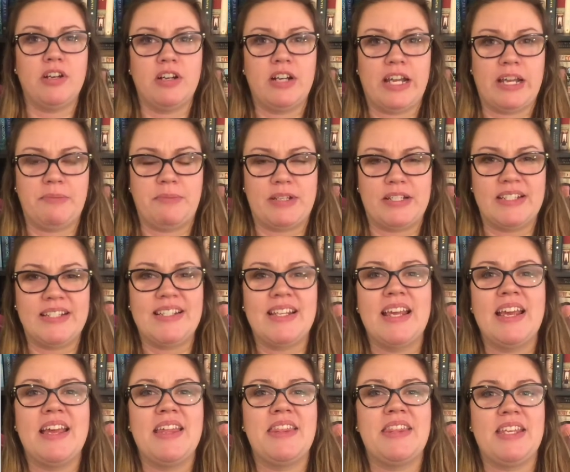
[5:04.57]
her name is,
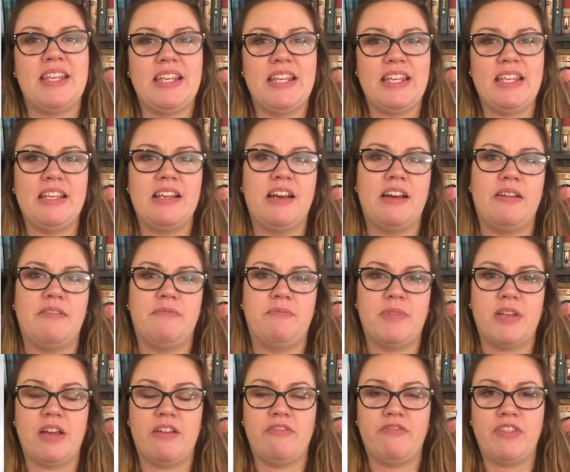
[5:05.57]
the um,
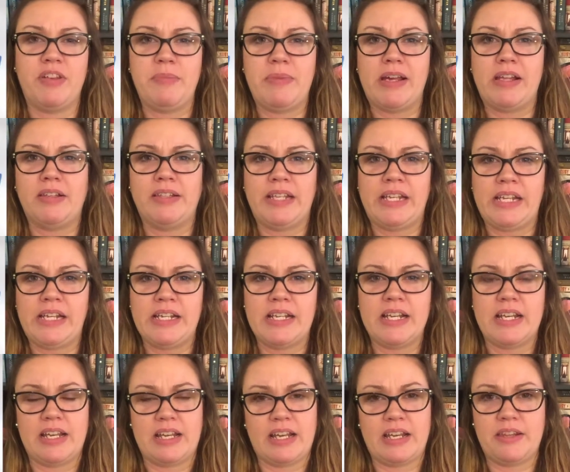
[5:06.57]
female lead
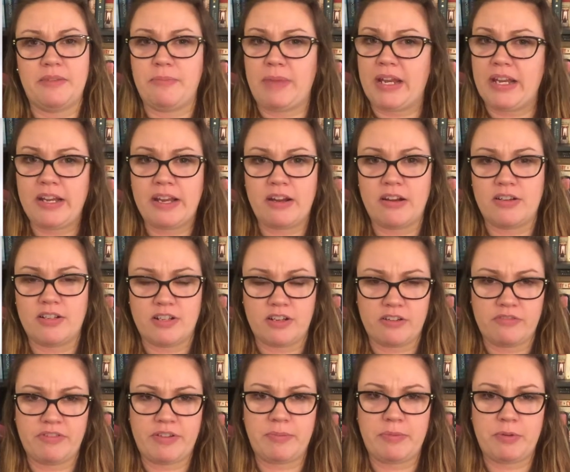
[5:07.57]
the main character,
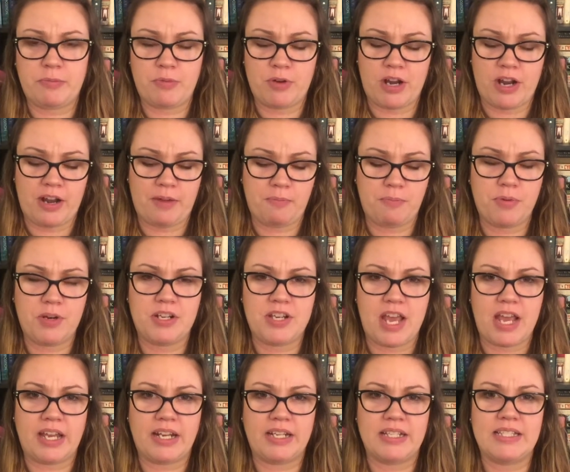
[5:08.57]
female pro
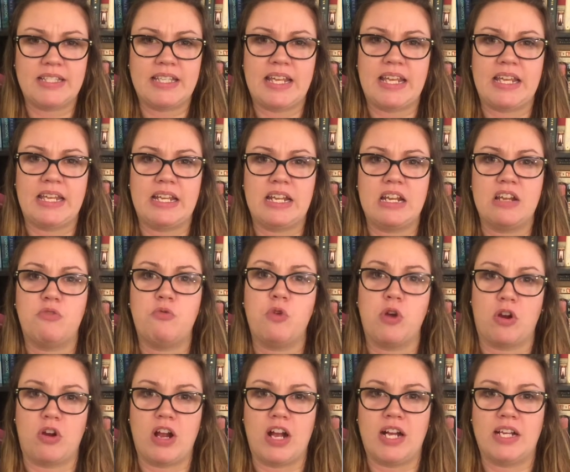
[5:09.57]
protagonist in
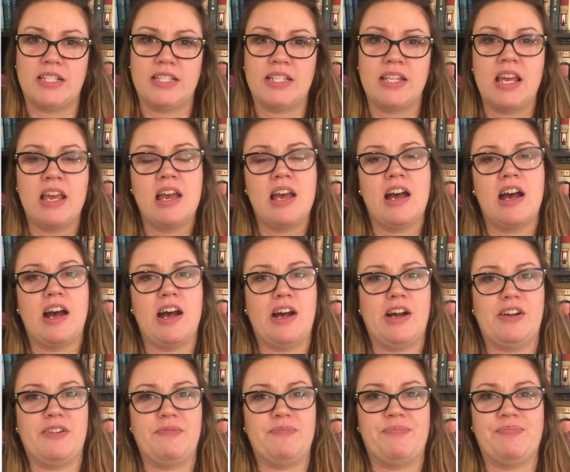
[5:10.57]
Warcross.
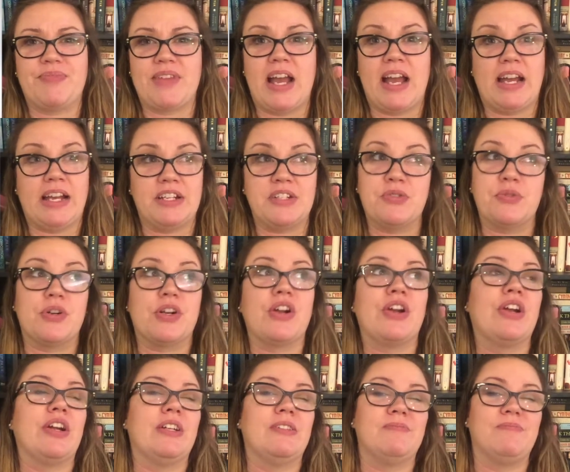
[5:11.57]
Um, I adored
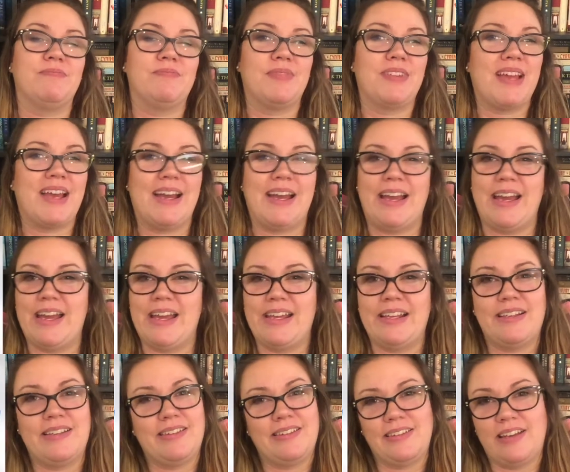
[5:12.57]
her. I
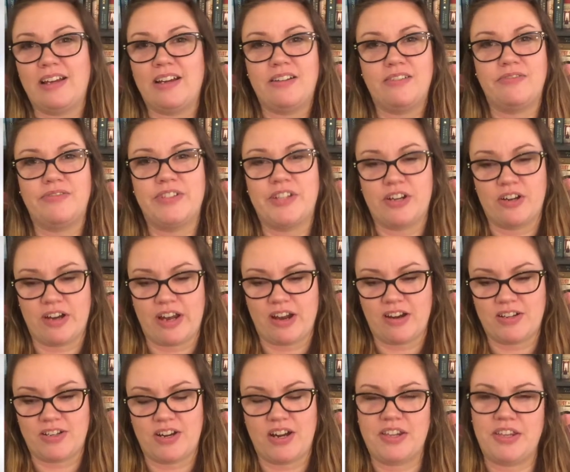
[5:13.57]
loved her
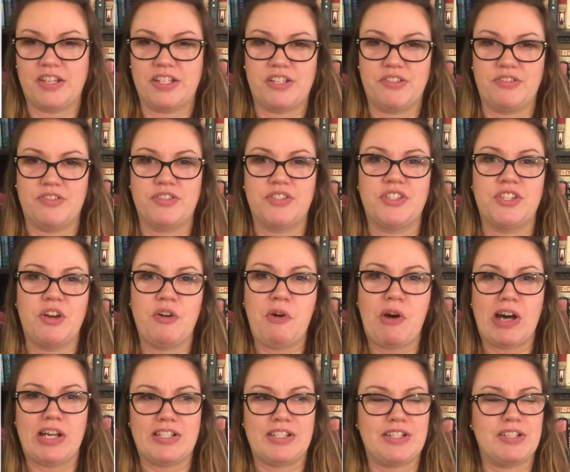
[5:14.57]
character. I thought she was so
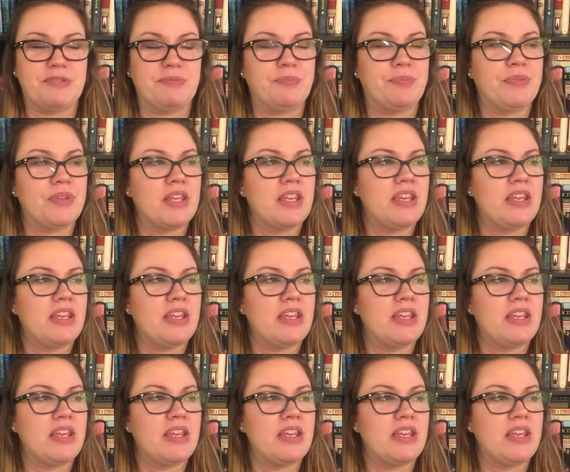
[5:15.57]
awesome.